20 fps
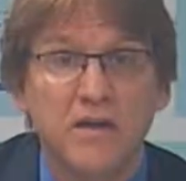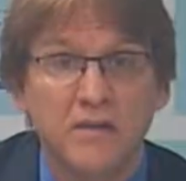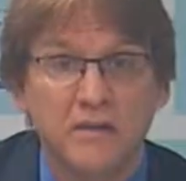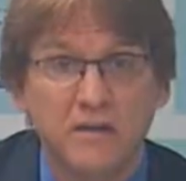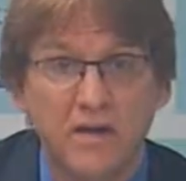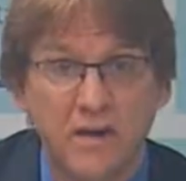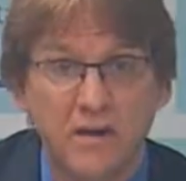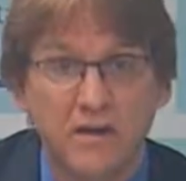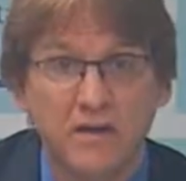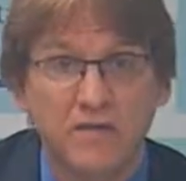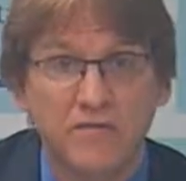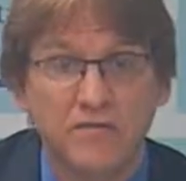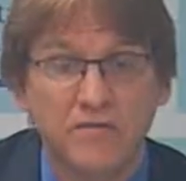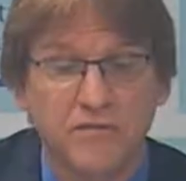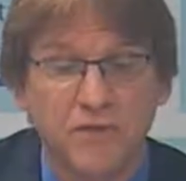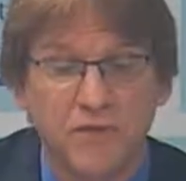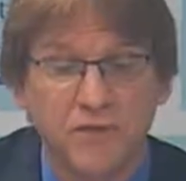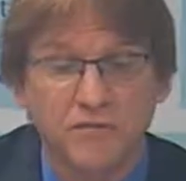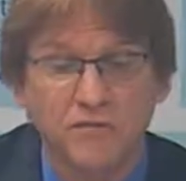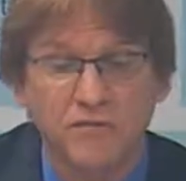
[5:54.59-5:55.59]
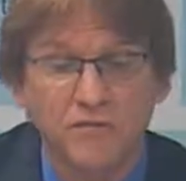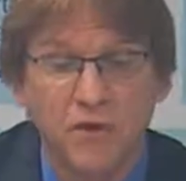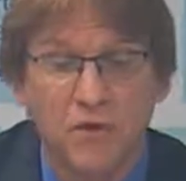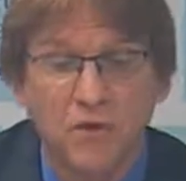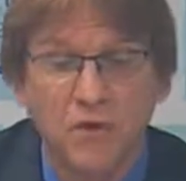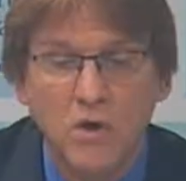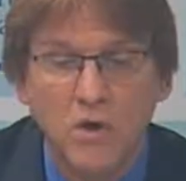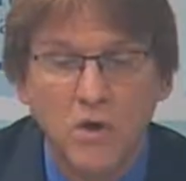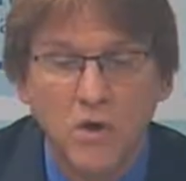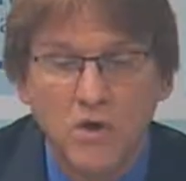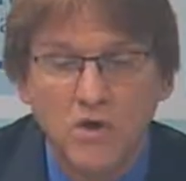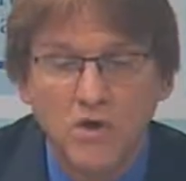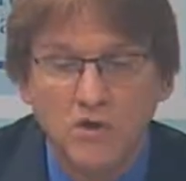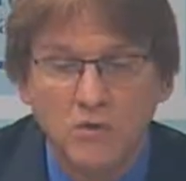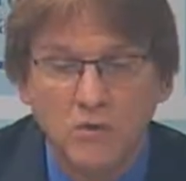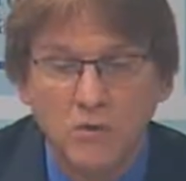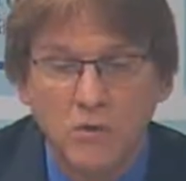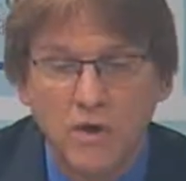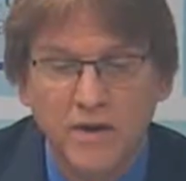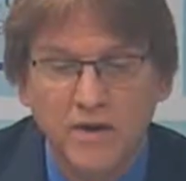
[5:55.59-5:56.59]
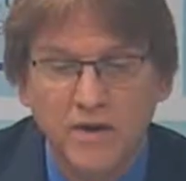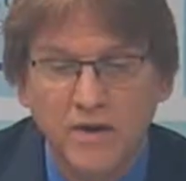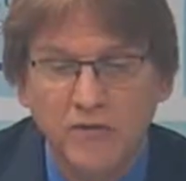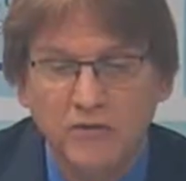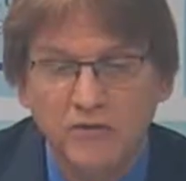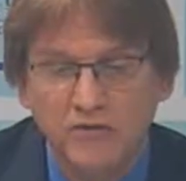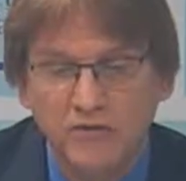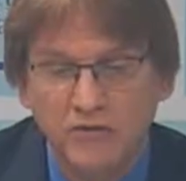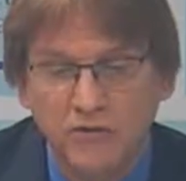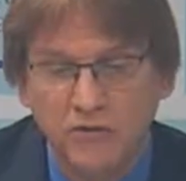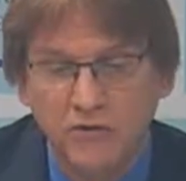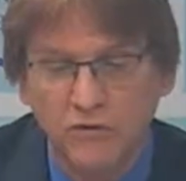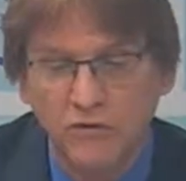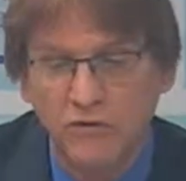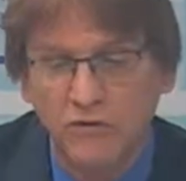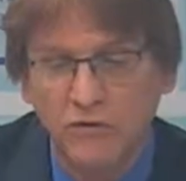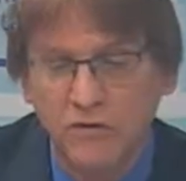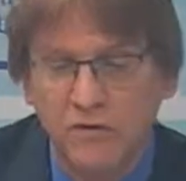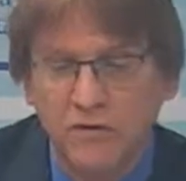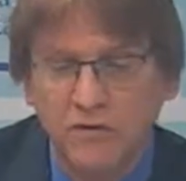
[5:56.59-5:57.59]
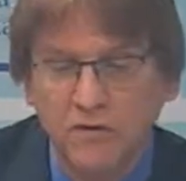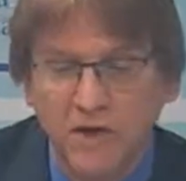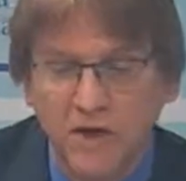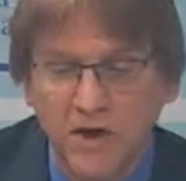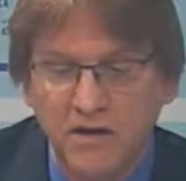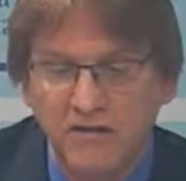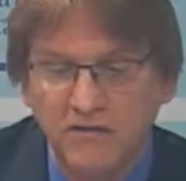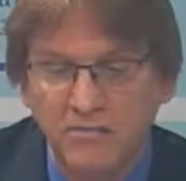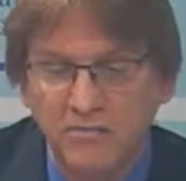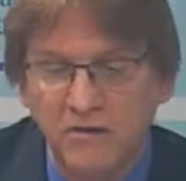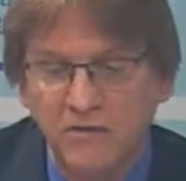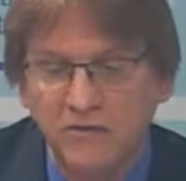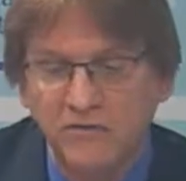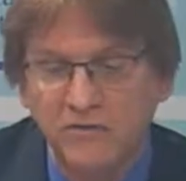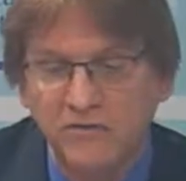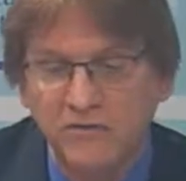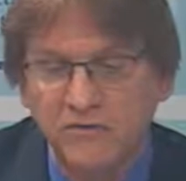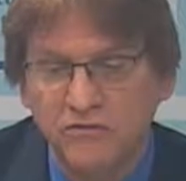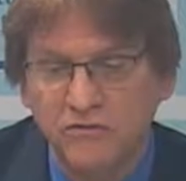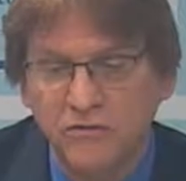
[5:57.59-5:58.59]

That kind of thing. So you want to consider the cognitive presence,